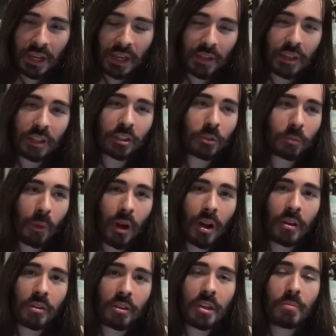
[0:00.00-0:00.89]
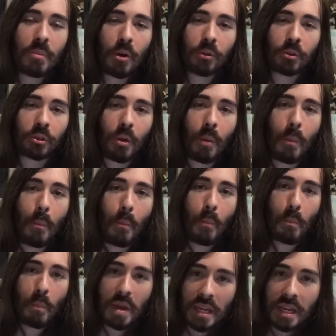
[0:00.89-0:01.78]
This is probably the most
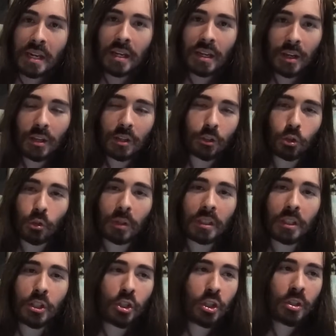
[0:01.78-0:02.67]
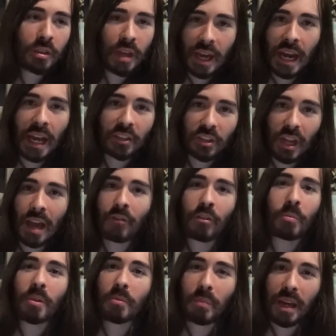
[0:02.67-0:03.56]
mid-trilogy that has
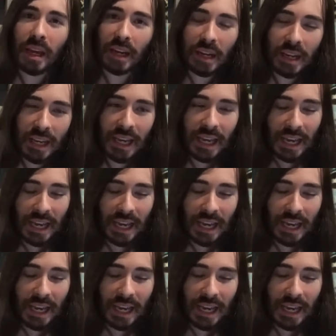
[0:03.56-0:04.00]
ever been made.